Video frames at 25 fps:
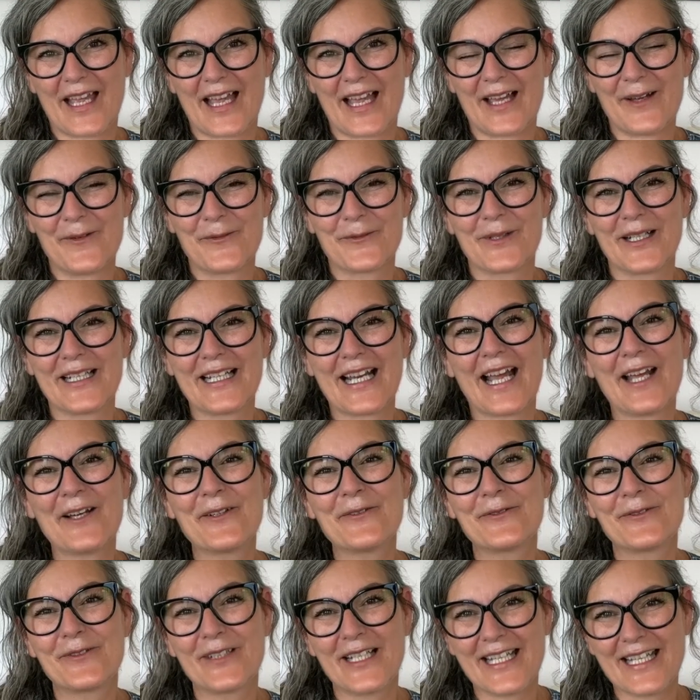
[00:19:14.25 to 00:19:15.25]
when I
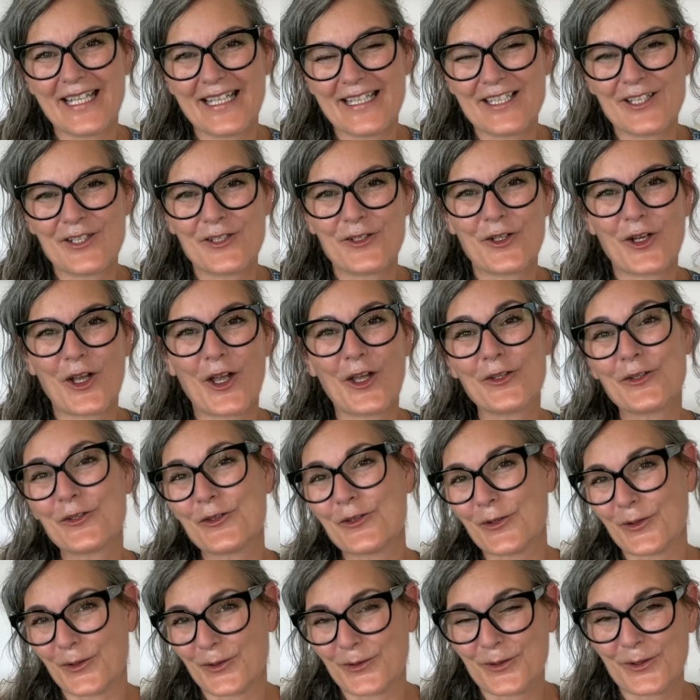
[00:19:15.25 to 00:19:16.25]
reach a
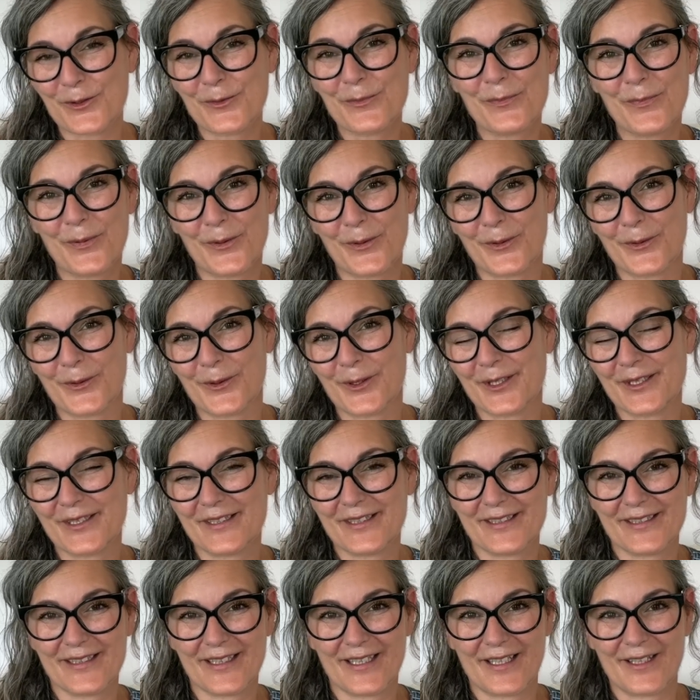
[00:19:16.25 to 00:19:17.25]
certain
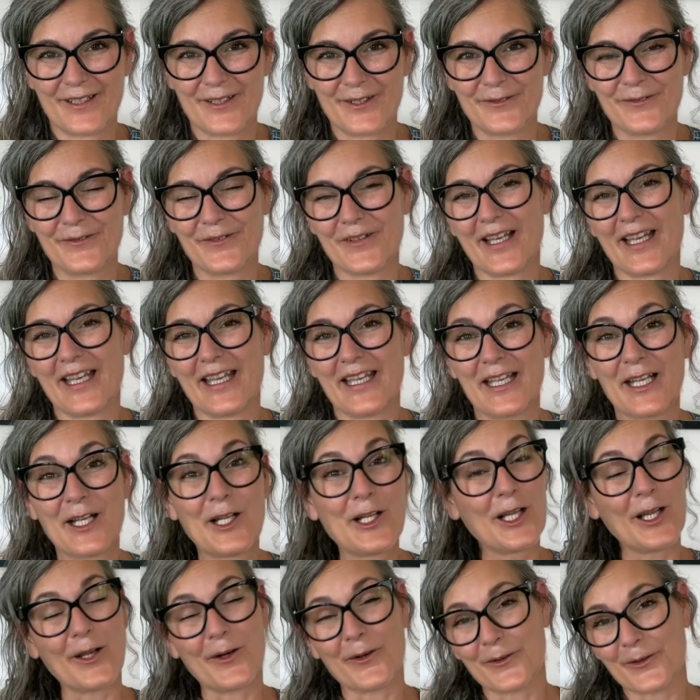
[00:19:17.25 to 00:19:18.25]
point of a
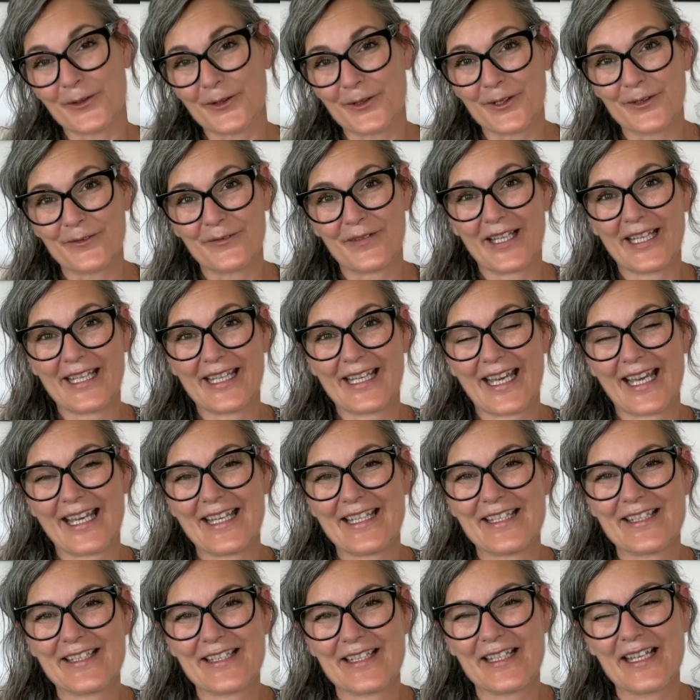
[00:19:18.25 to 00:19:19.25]
longer
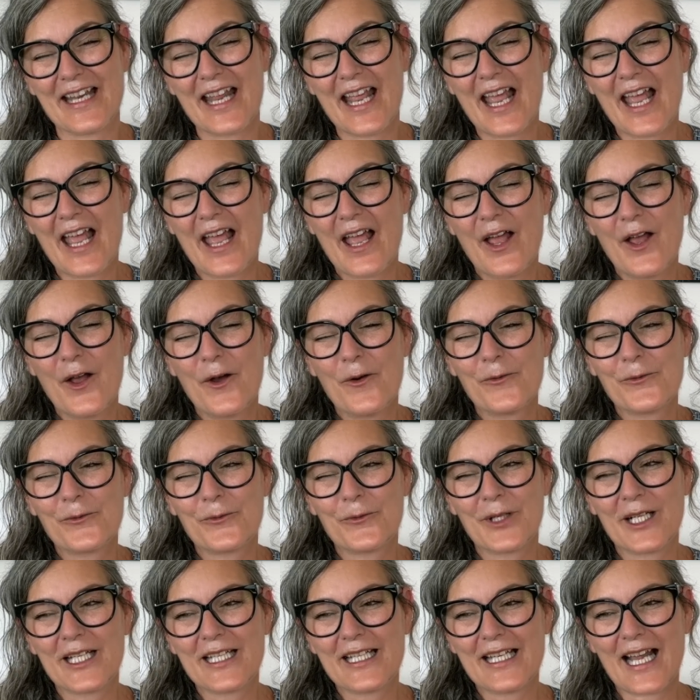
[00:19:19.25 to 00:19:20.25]
vacation,
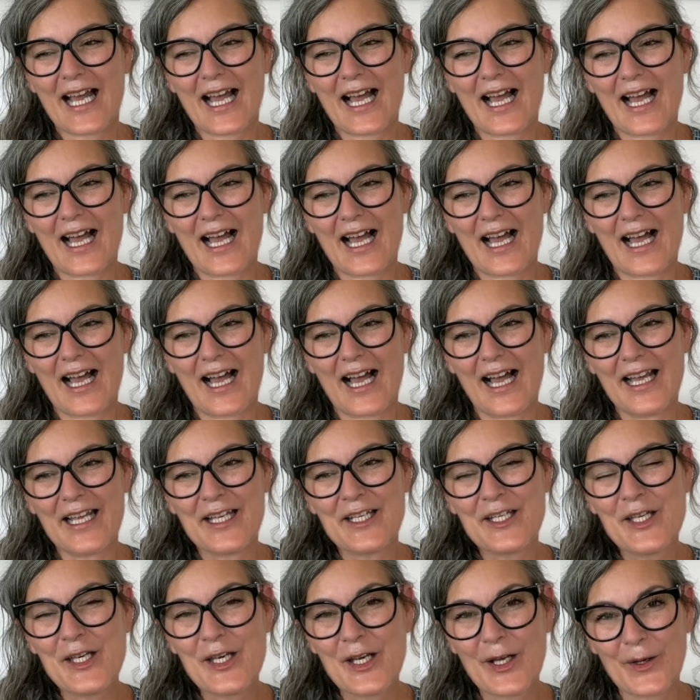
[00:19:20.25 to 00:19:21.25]
when I
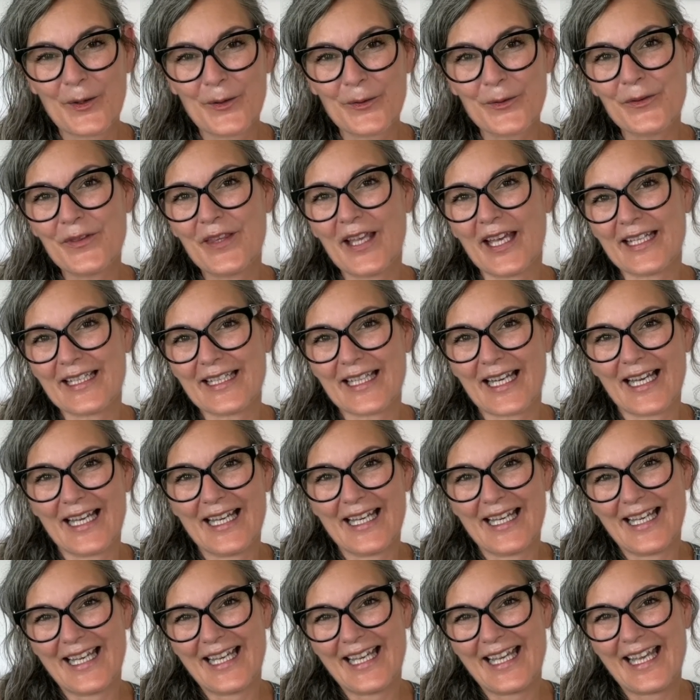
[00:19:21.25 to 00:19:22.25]
know that
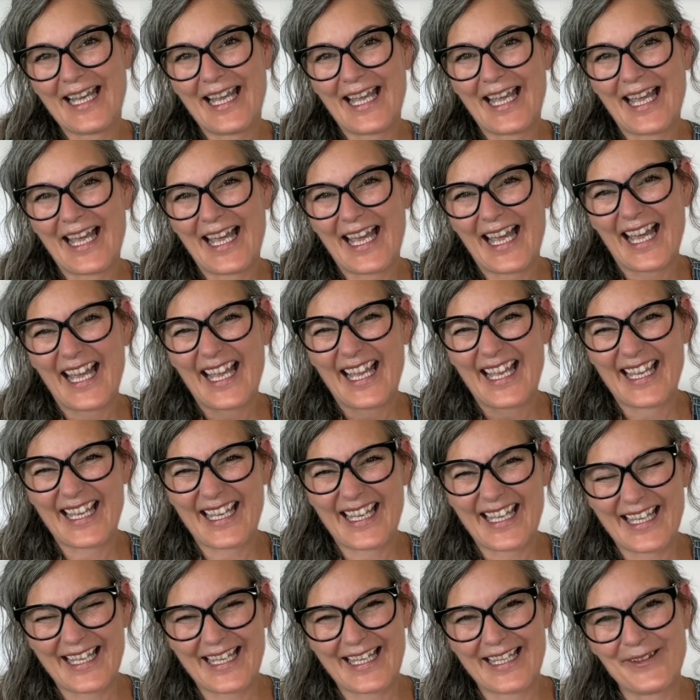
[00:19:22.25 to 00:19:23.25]

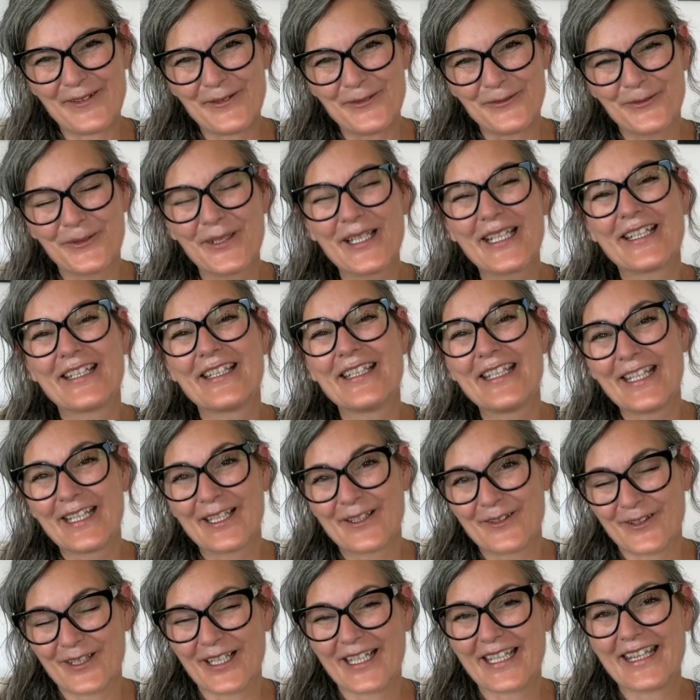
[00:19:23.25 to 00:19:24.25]
we're
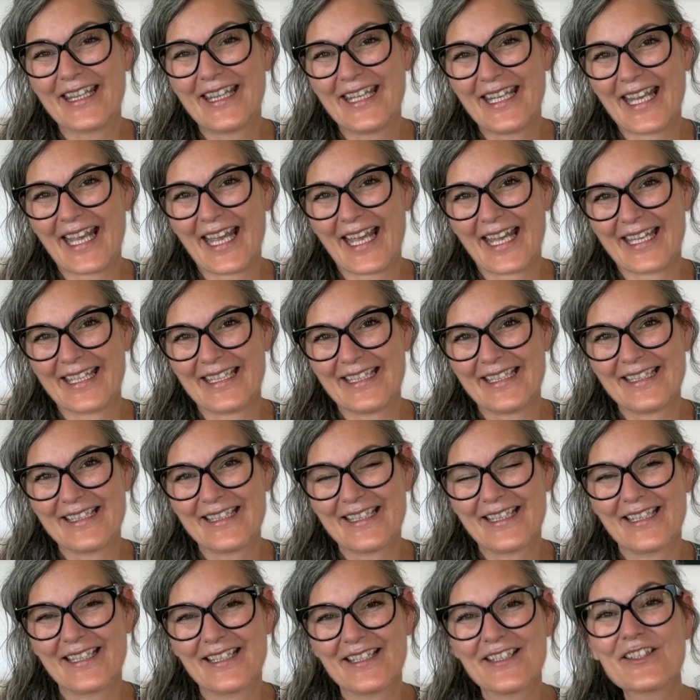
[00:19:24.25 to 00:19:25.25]
nearing the end,
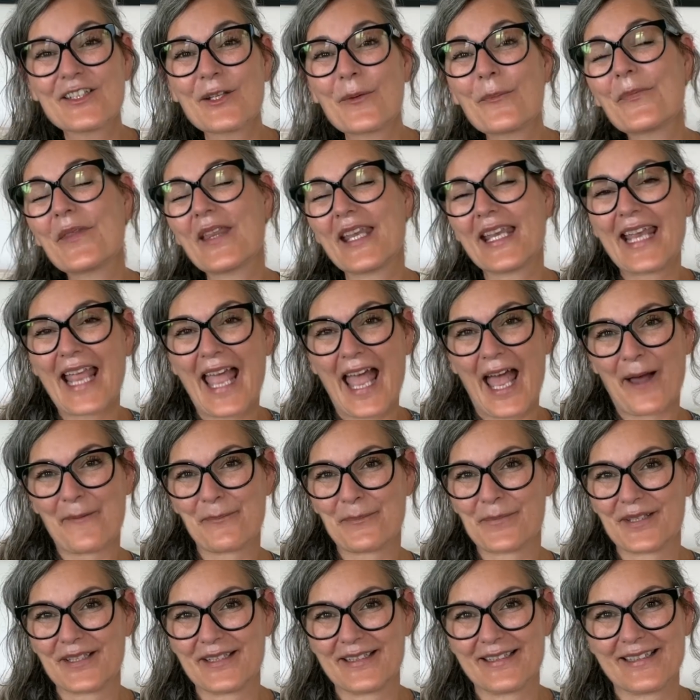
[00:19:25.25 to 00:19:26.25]
something
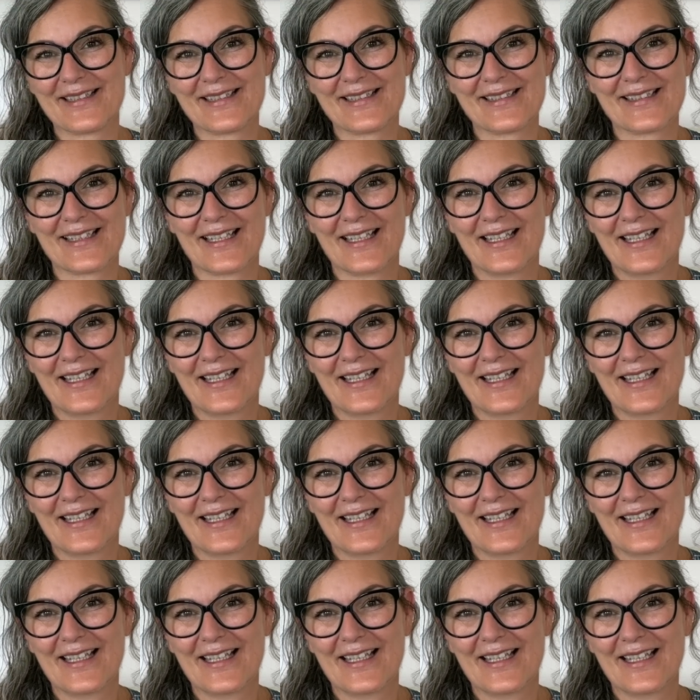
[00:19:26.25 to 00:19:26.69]
happens.